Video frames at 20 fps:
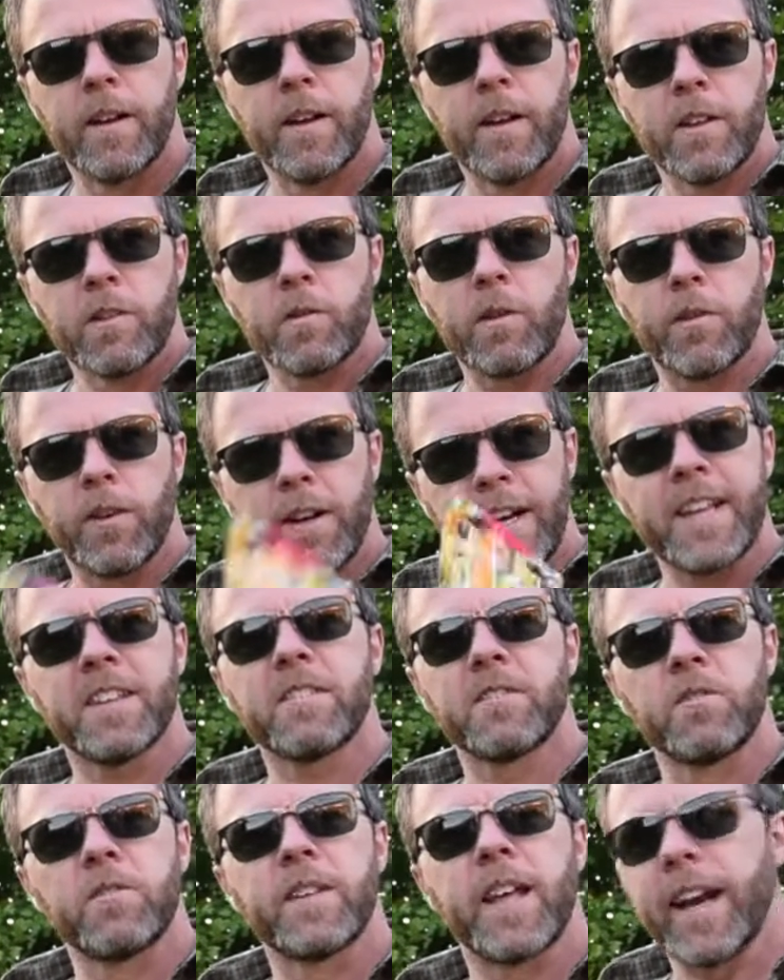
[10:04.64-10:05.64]
So I thought, let's
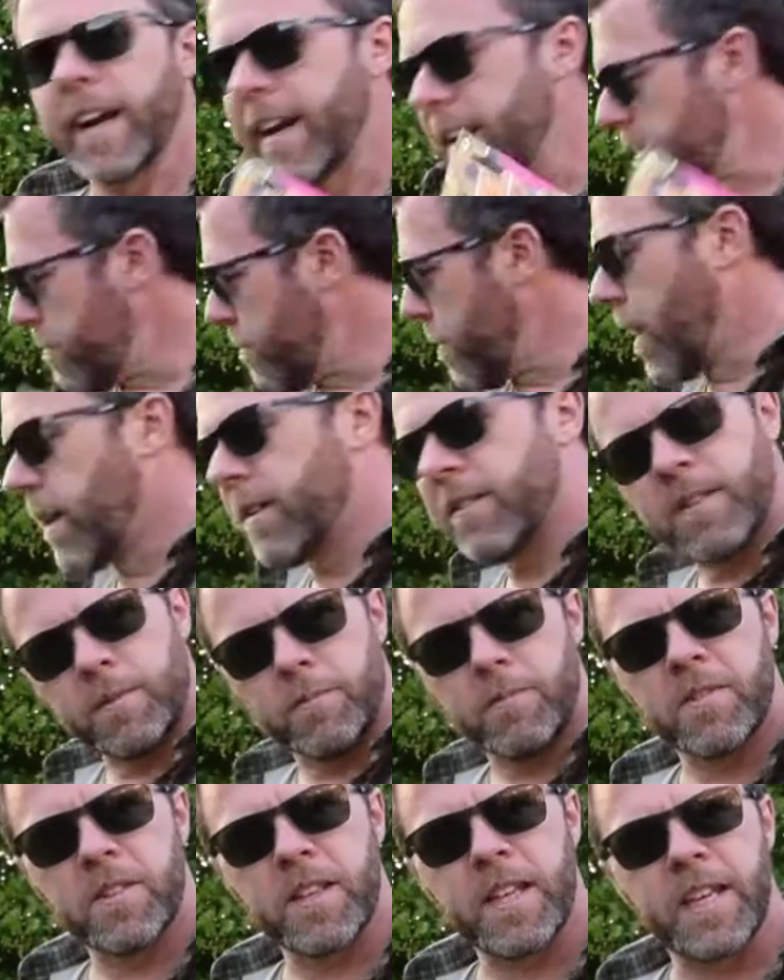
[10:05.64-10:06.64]
do that. Let's plant
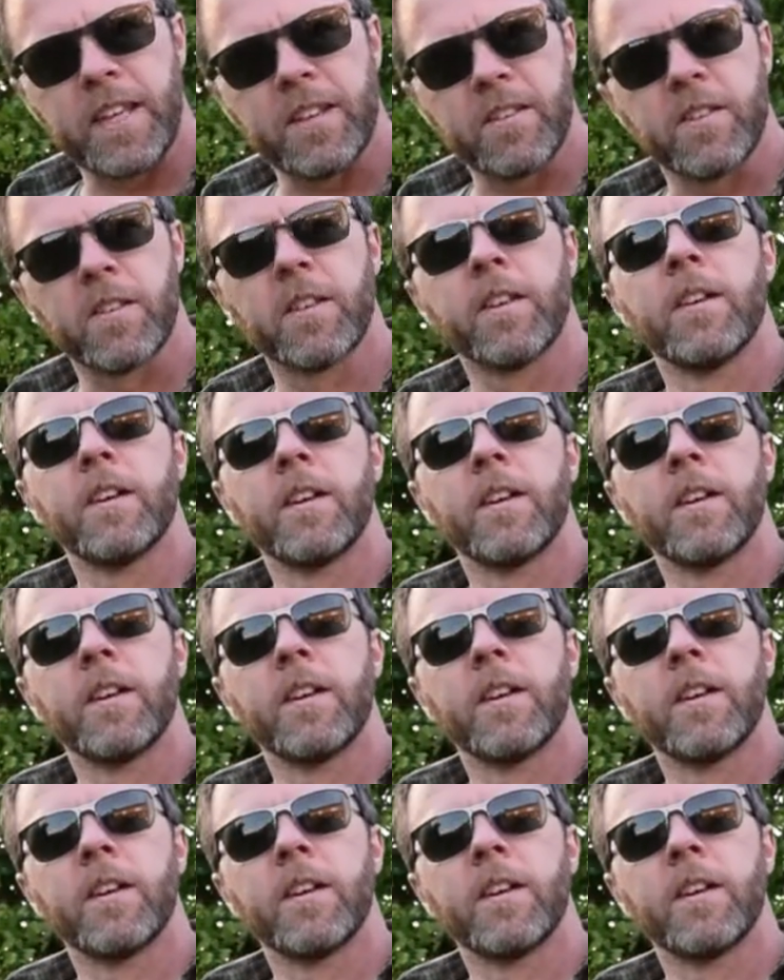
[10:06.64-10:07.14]
some seeds,